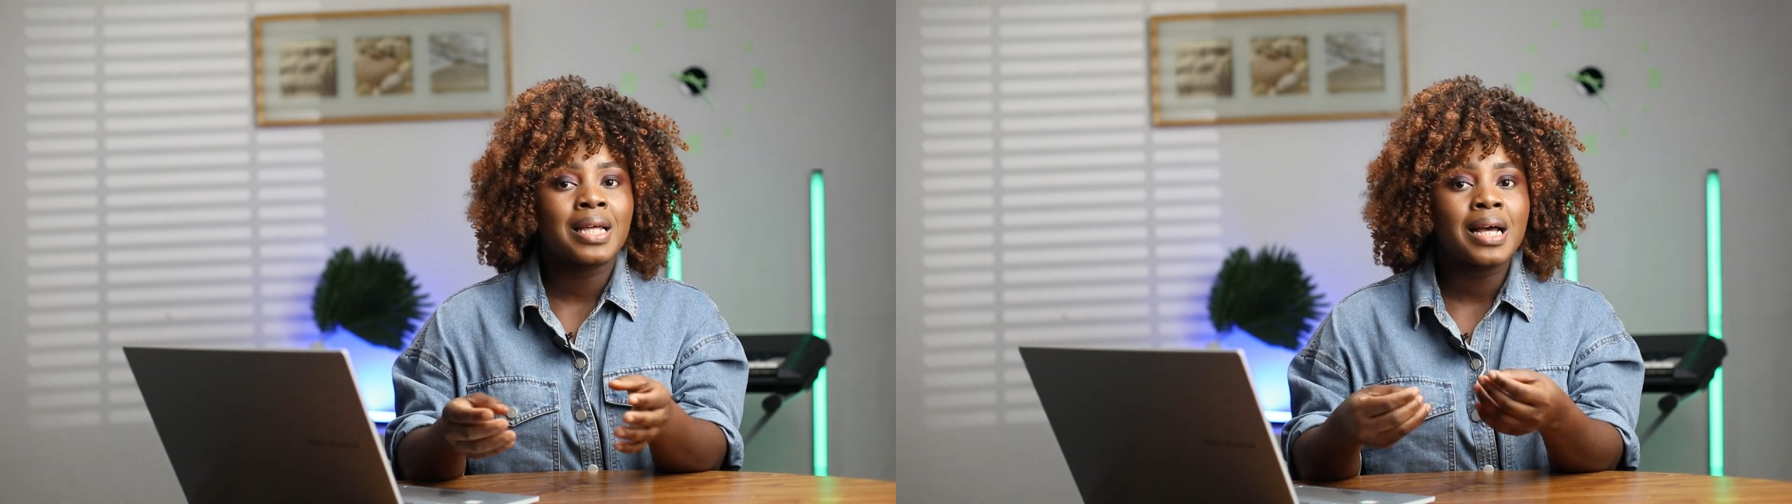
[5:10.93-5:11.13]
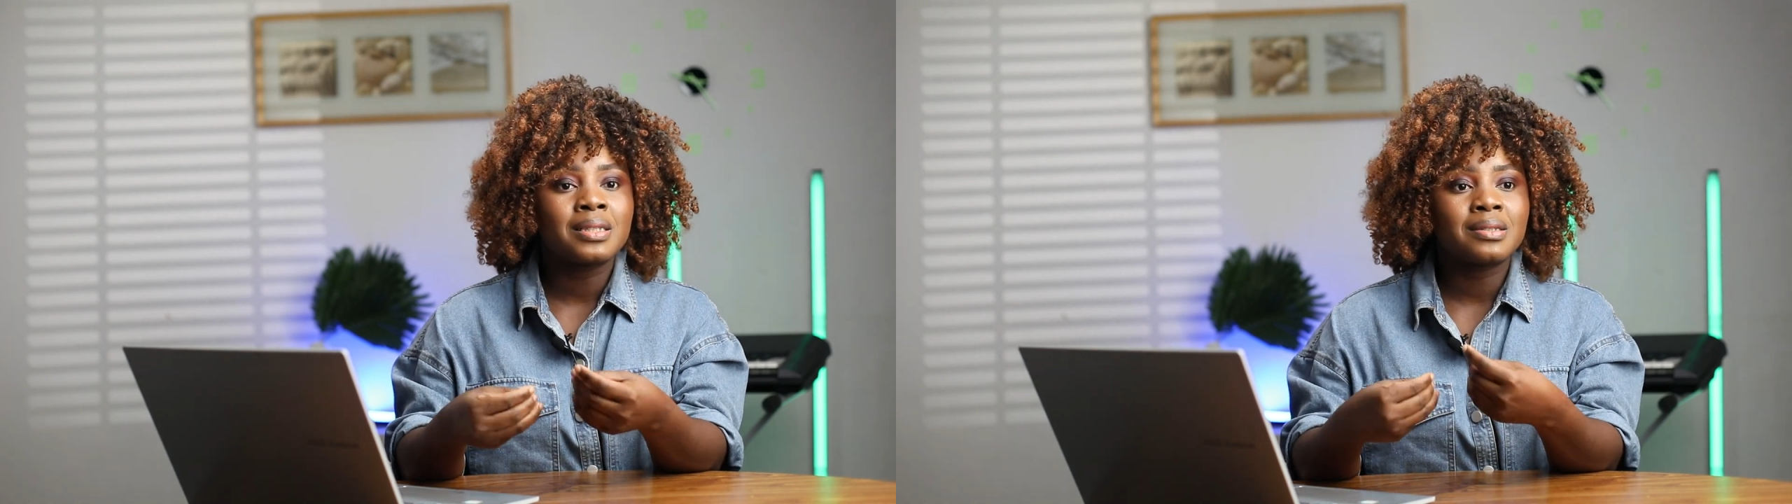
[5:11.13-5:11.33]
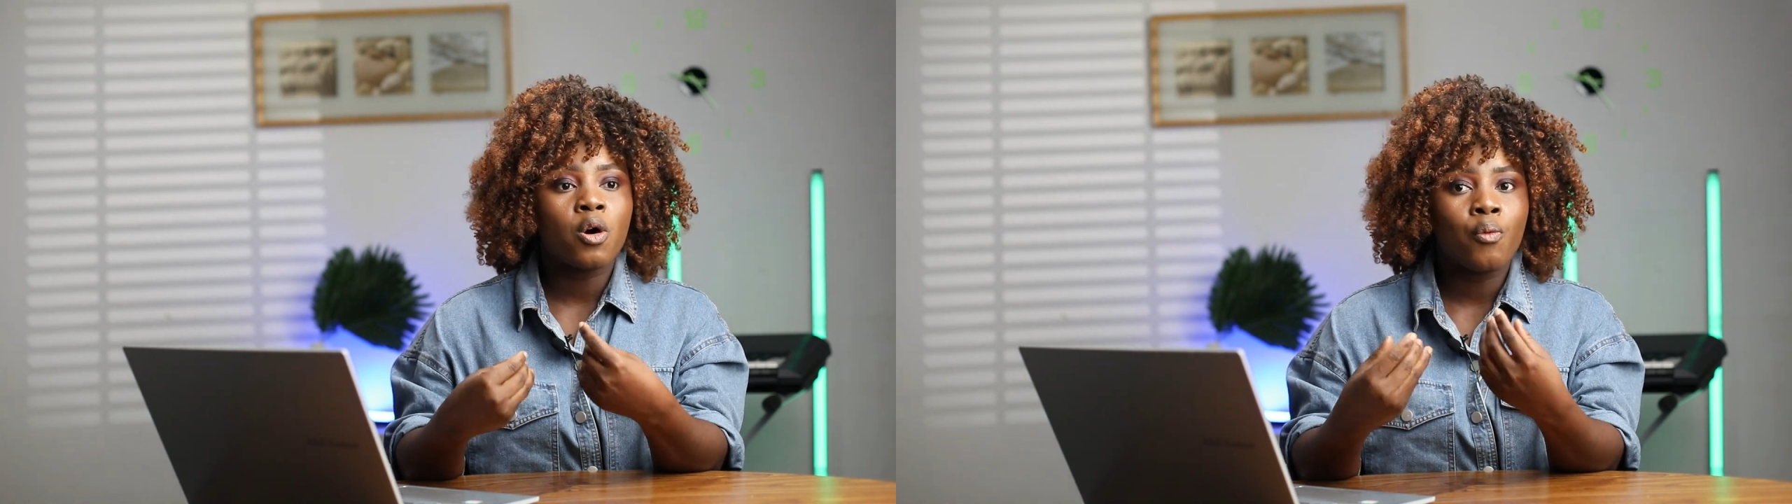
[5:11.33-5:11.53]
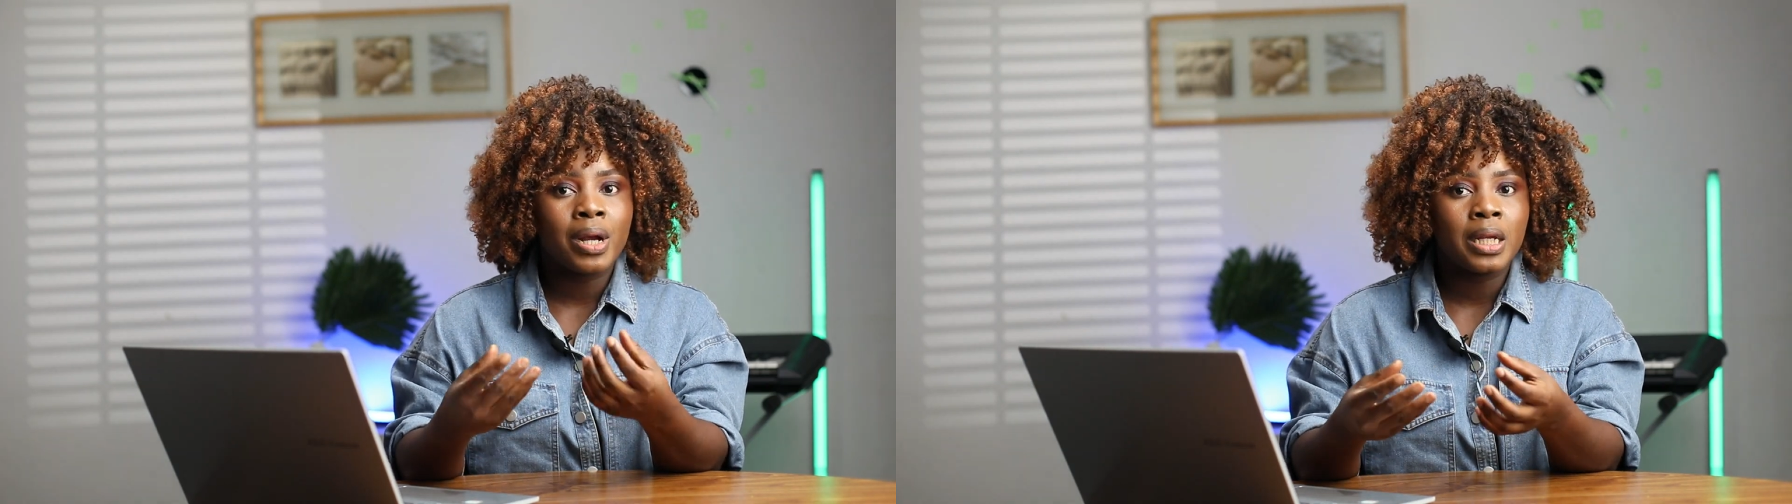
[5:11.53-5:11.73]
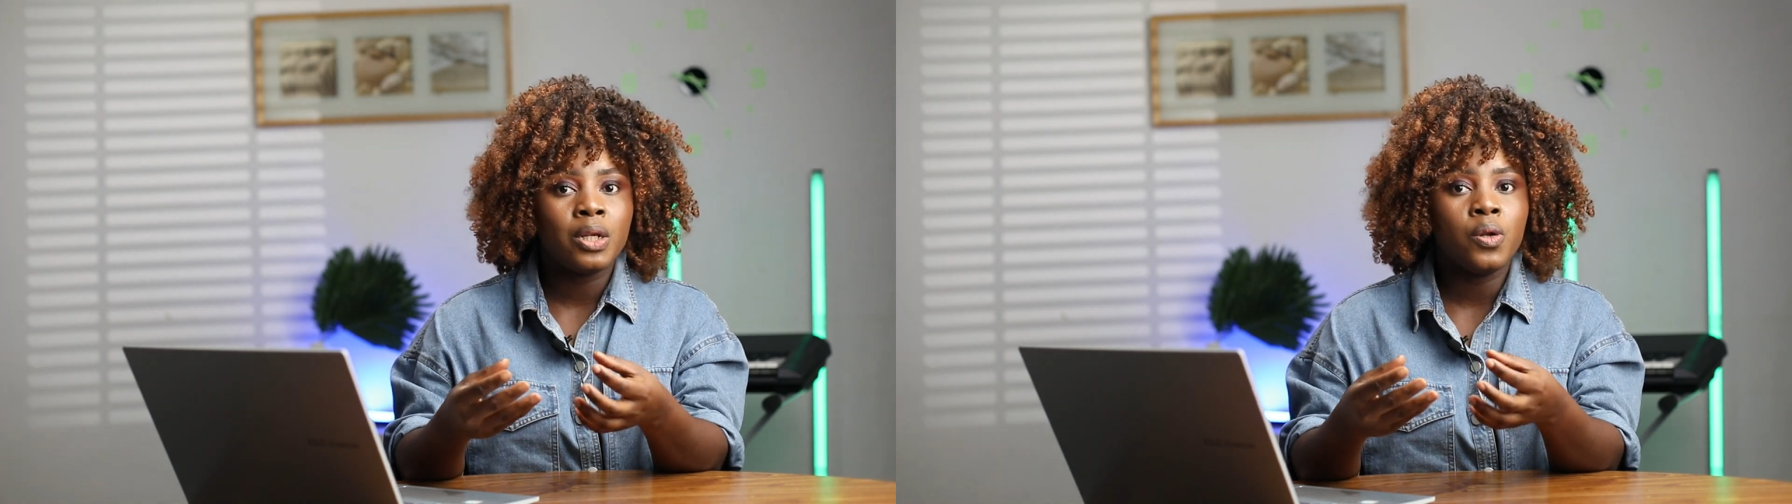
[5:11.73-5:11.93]
That
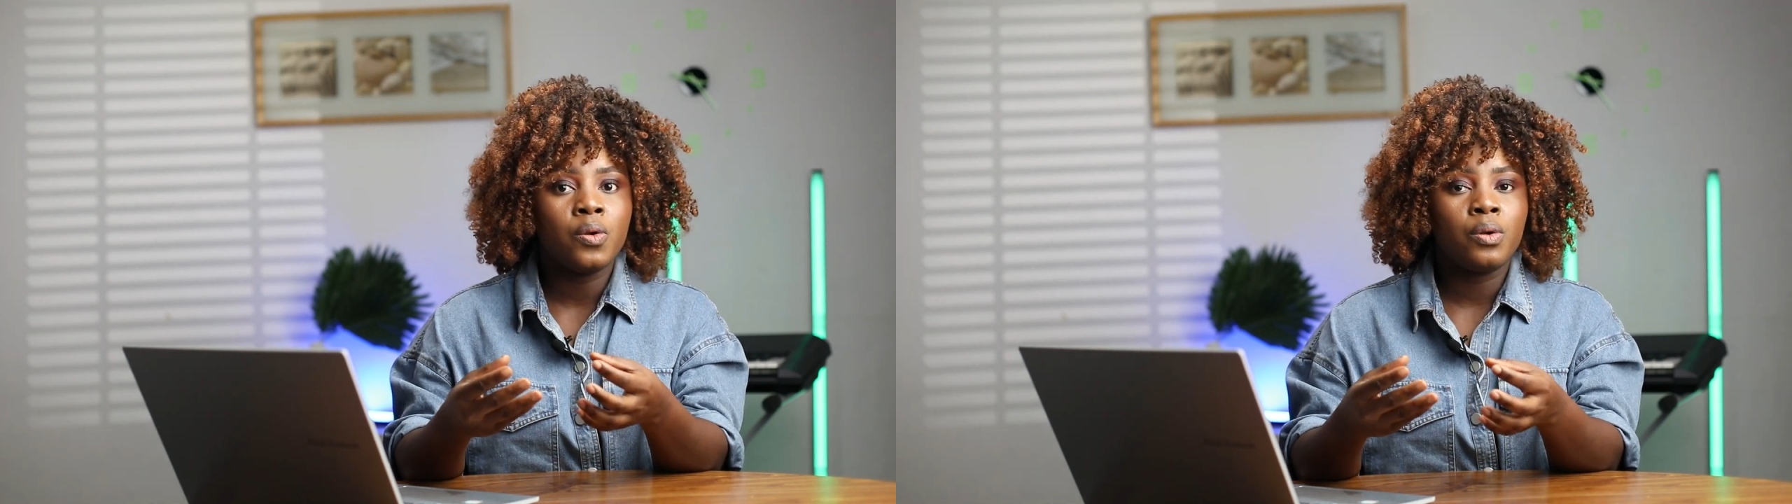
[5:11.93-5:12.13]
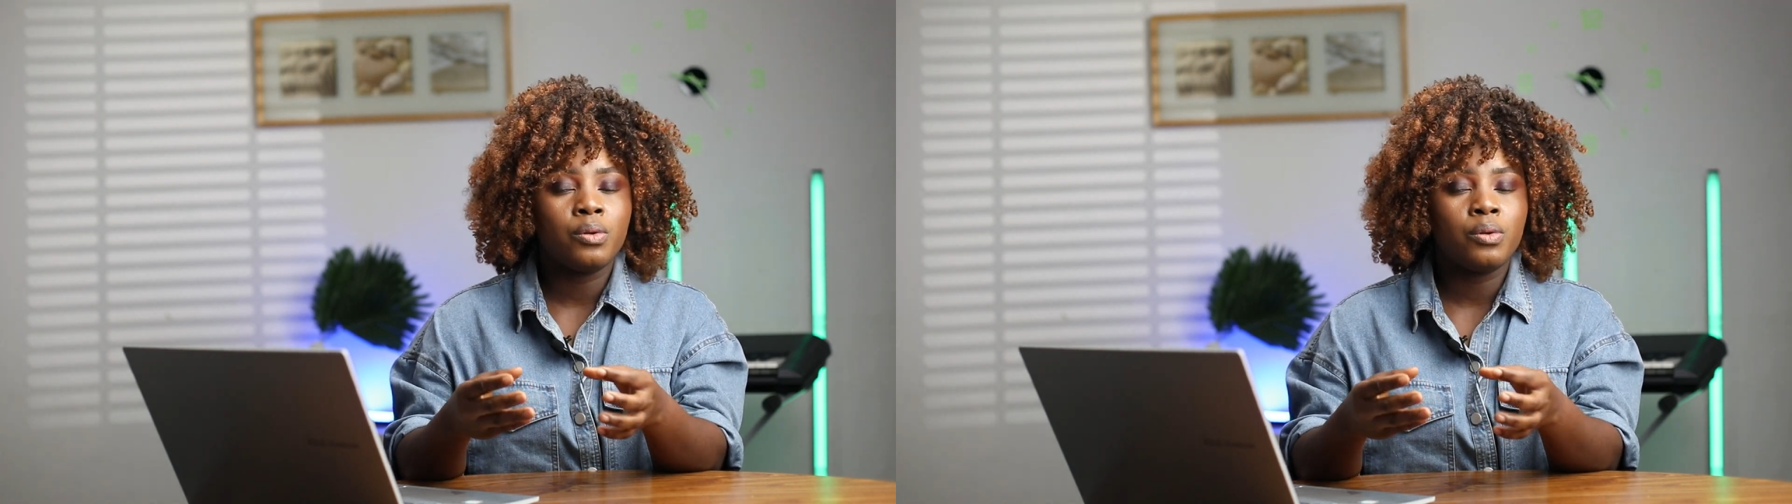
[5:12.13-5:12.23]
already